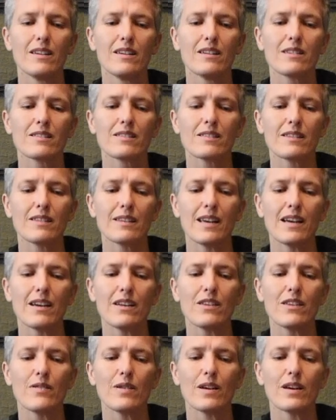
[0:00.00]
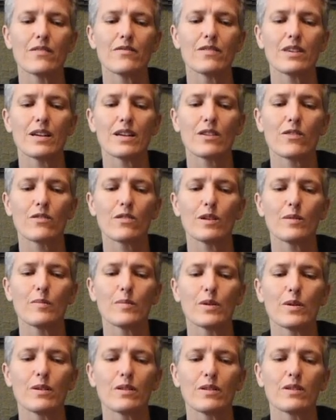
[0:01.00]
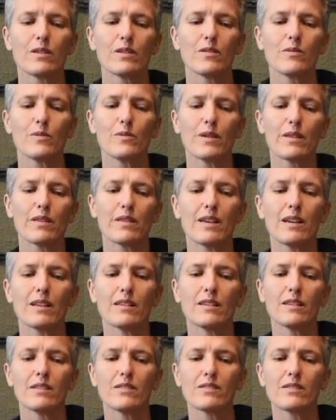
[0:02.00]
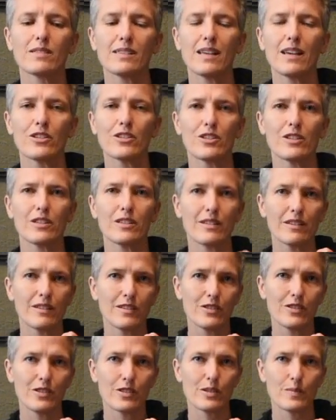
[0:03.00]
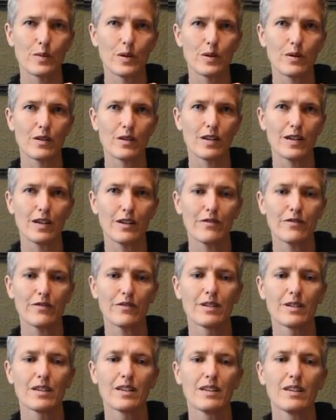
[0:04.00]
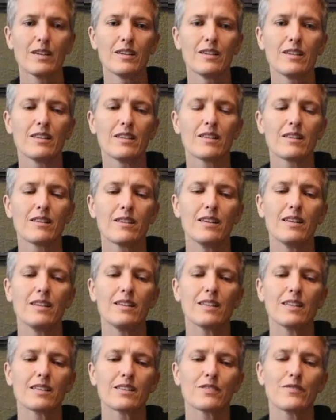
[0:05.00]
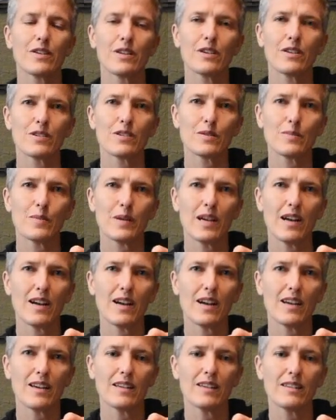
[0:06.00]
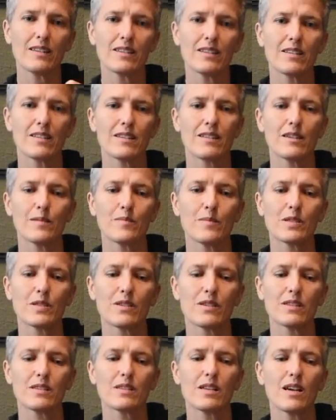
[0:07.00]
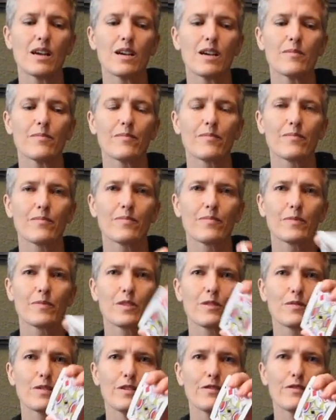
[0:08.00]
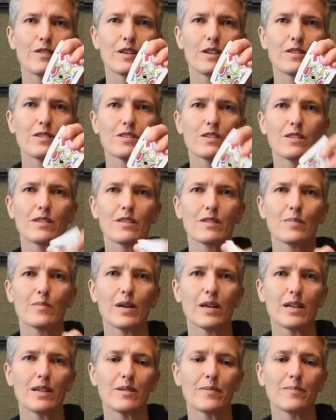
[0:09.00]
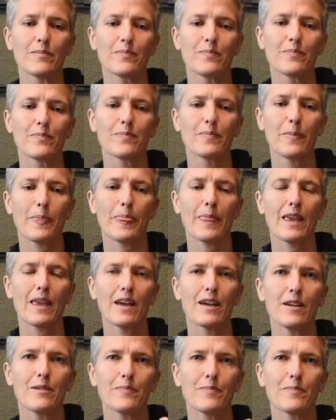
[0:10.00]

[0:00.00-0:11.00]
So now you have that grip with that little section that you just broke off. Index finger is behind, thumb is on top, 3 fingers on the bottom. Okay?